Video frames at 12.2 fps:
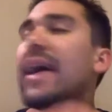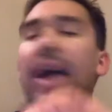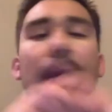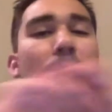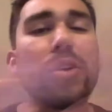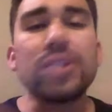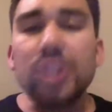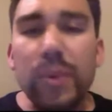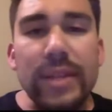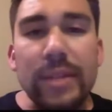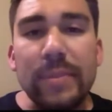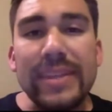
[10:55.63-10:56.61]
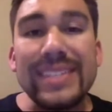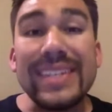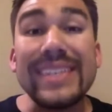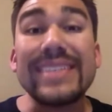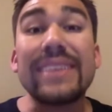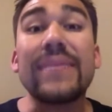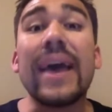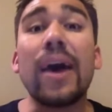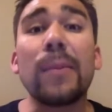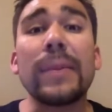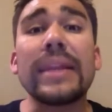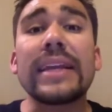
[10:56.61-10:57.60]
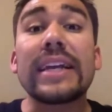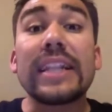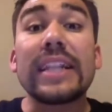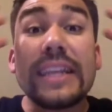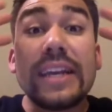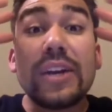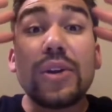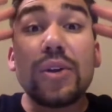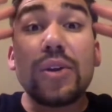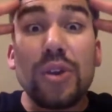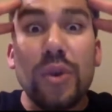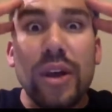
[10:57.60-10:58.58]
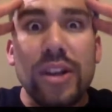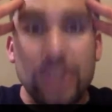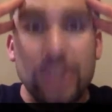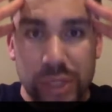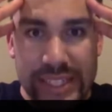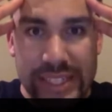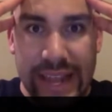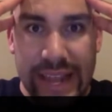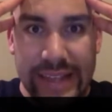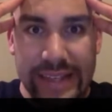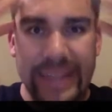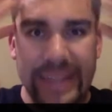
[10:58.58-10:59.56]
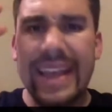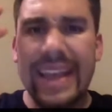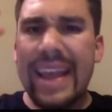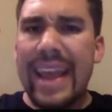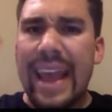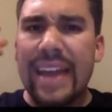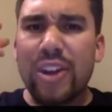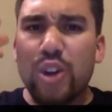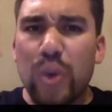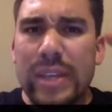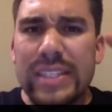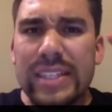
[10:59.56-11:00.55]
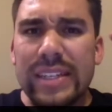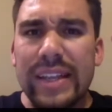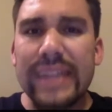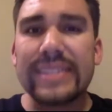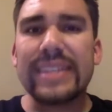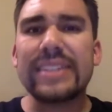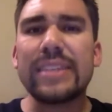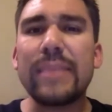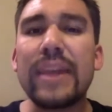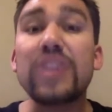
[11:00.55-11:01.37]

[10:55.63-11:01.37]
I'm also in the business of helping clear your understanding and crystallize it to